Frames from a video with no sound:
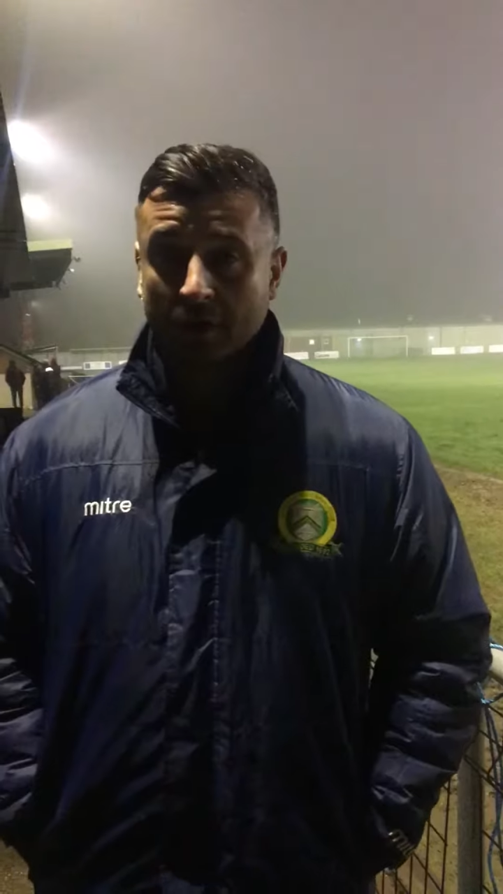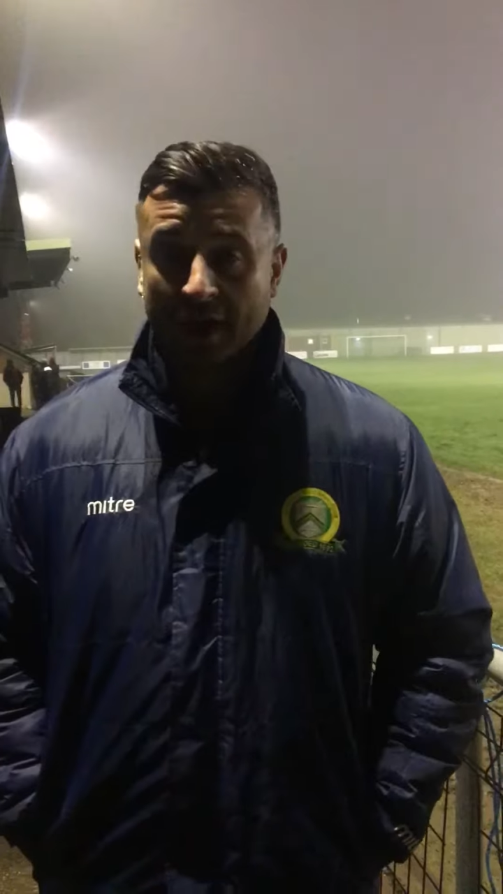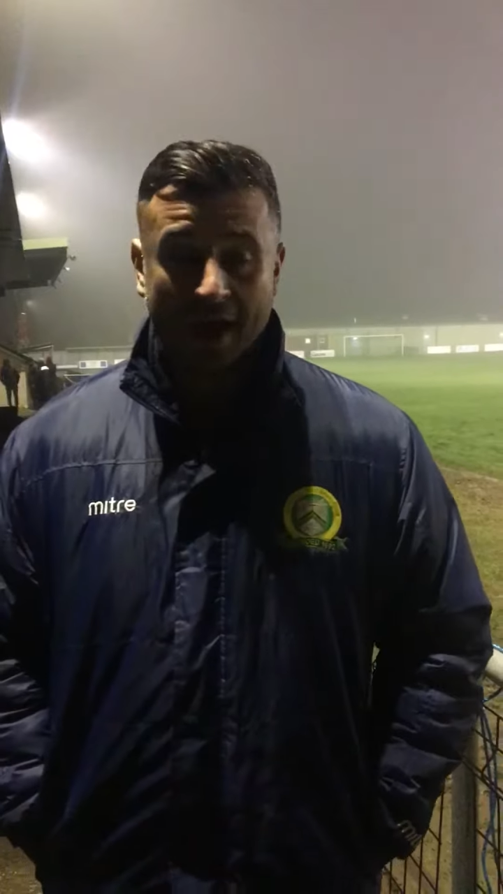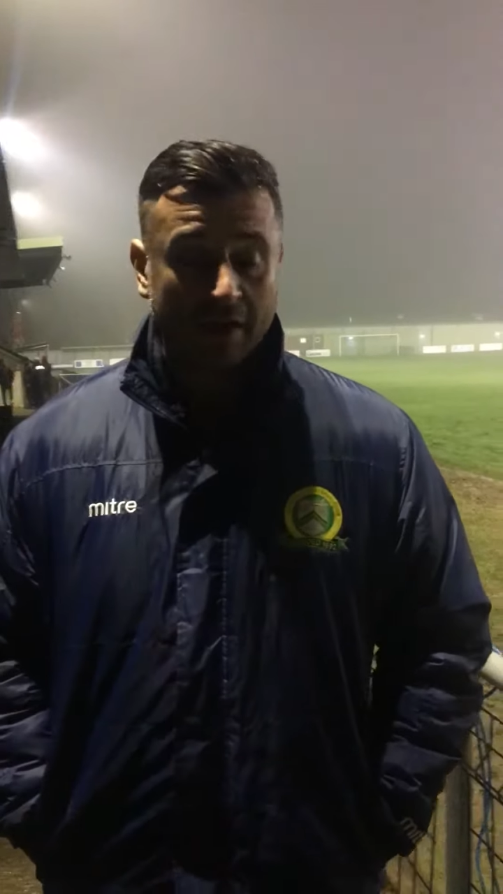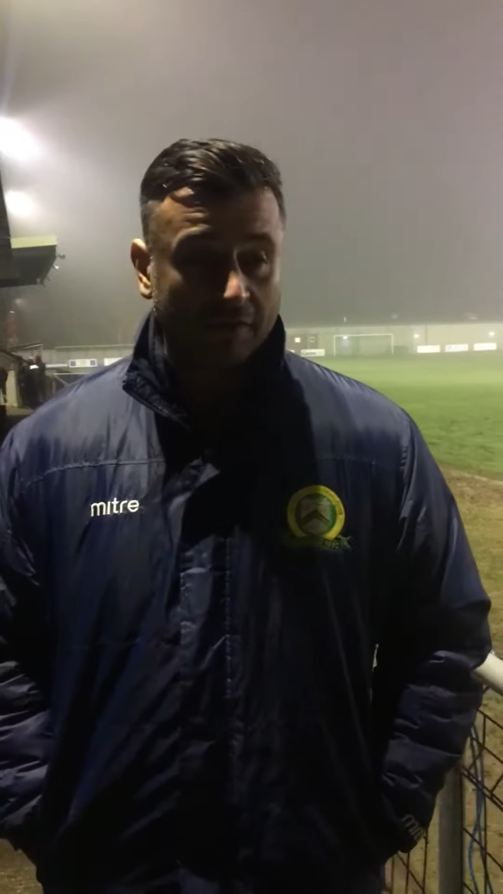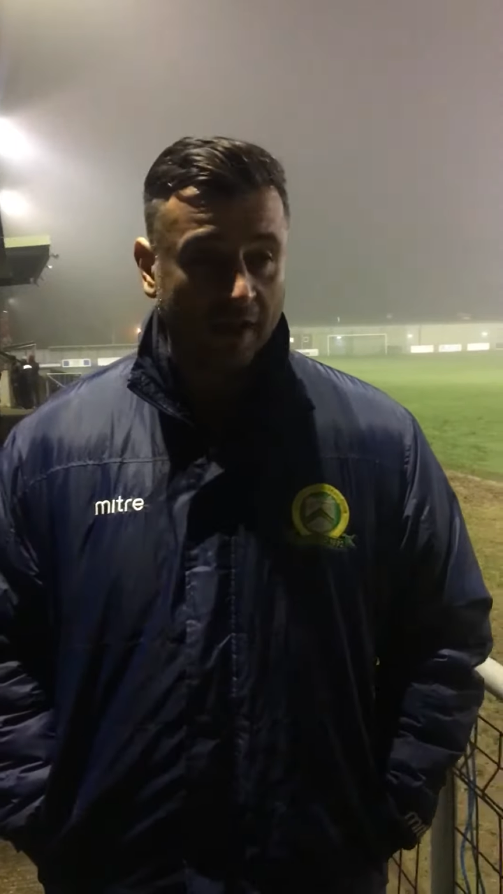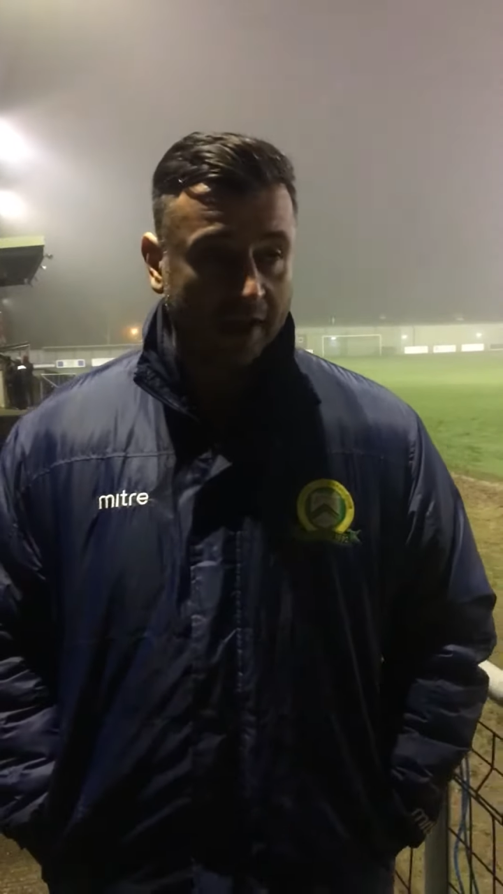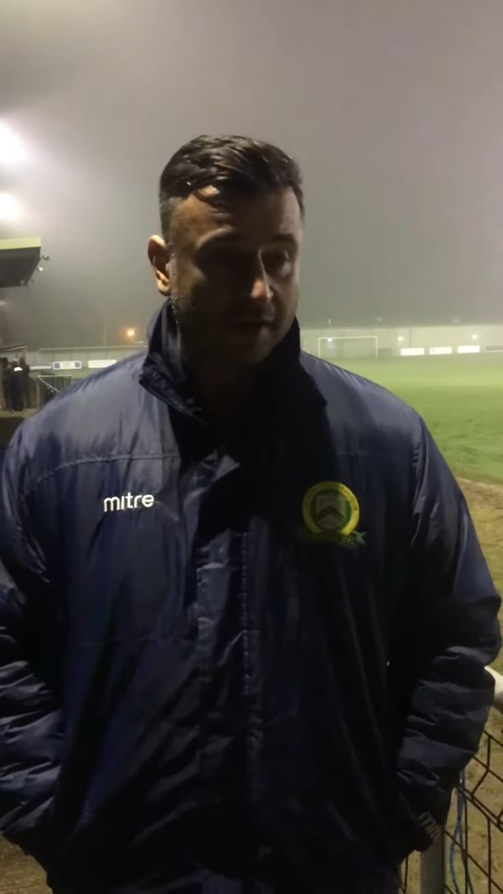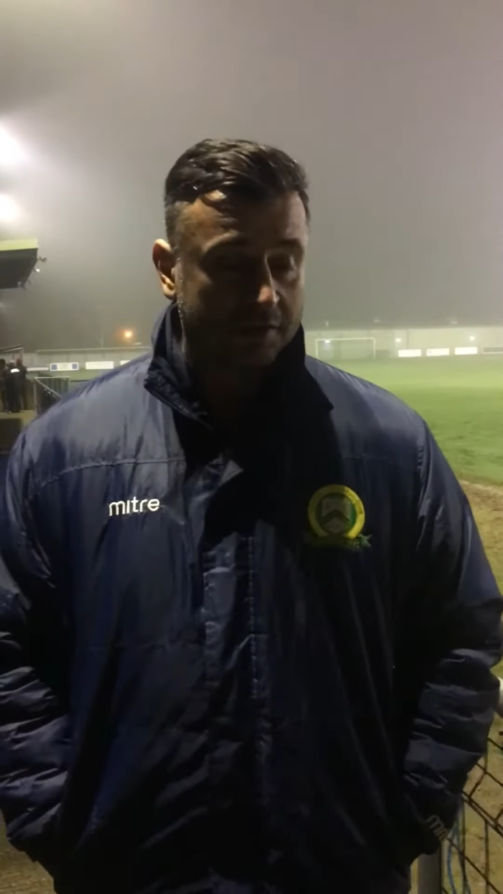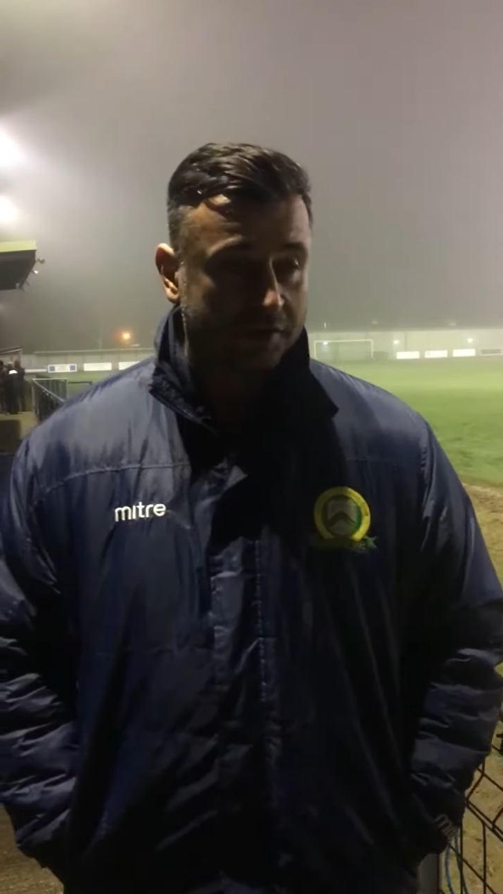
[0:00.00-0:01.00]
Yeah, lovely.
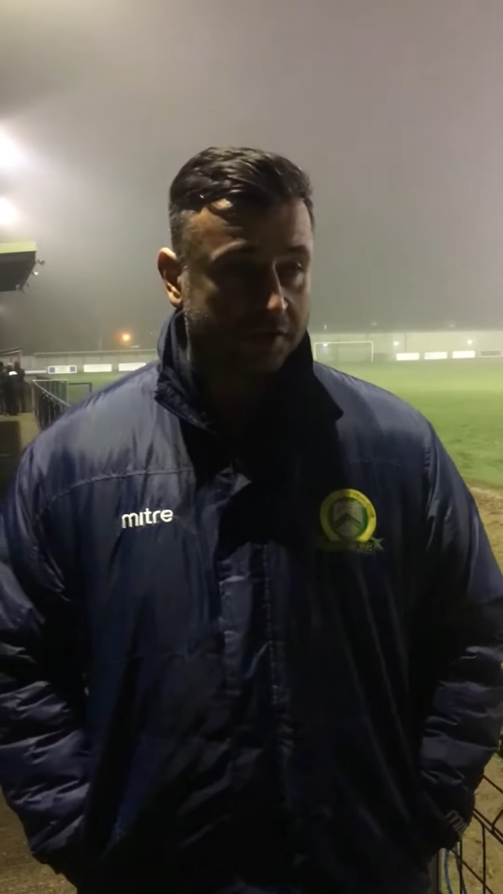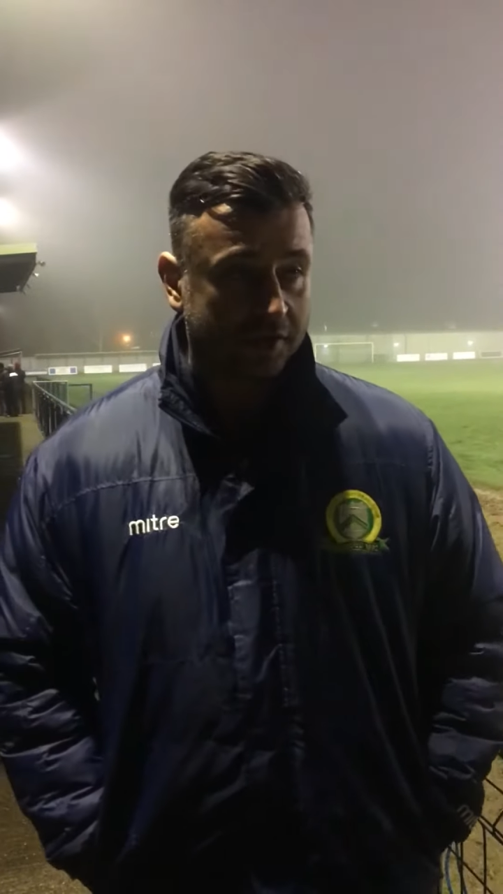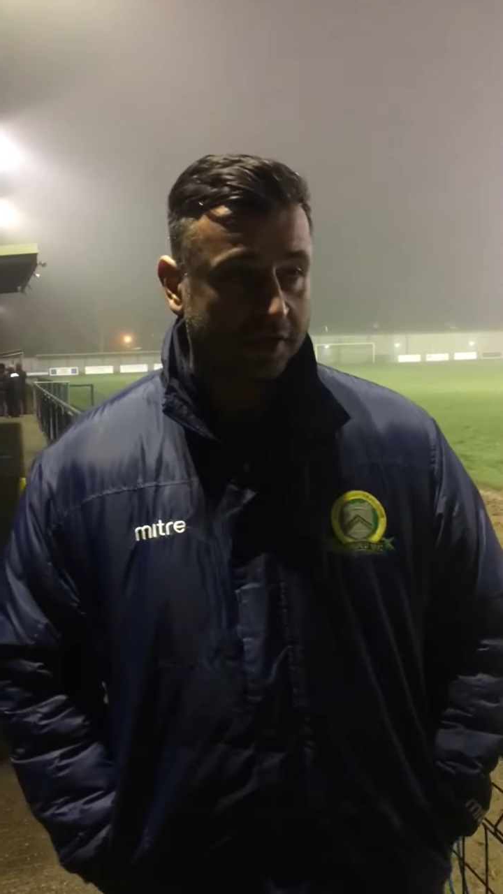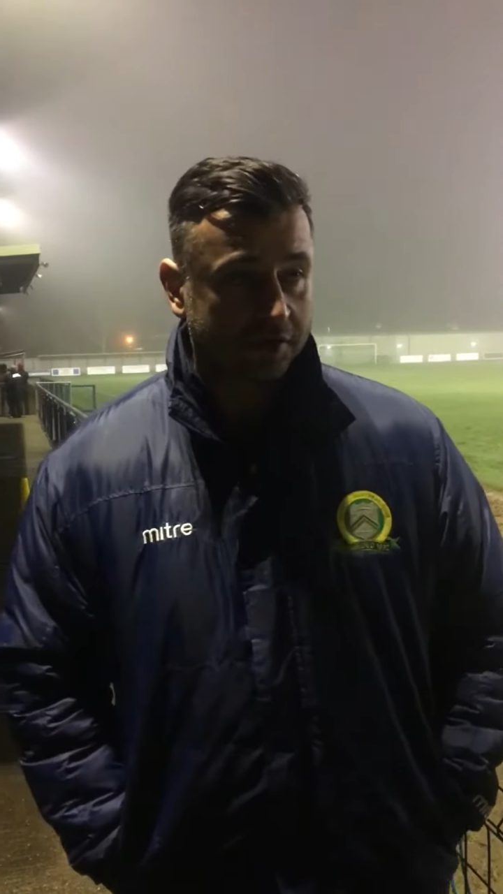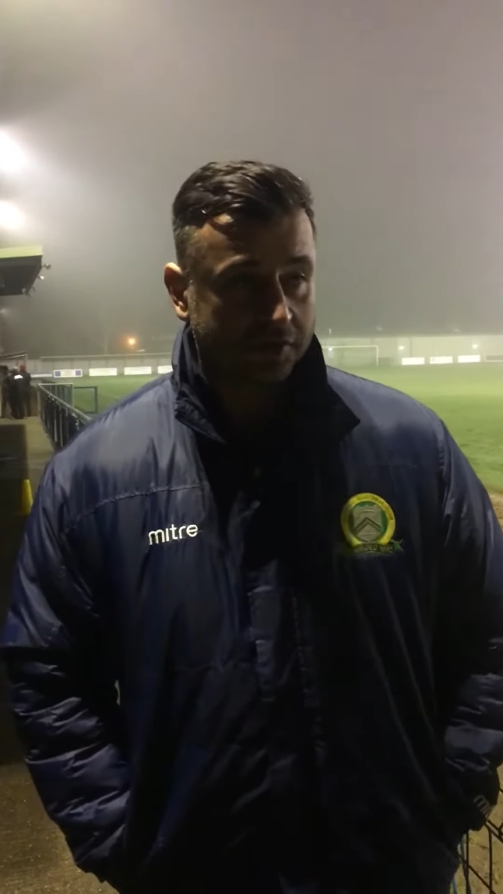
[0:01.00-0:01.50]
He just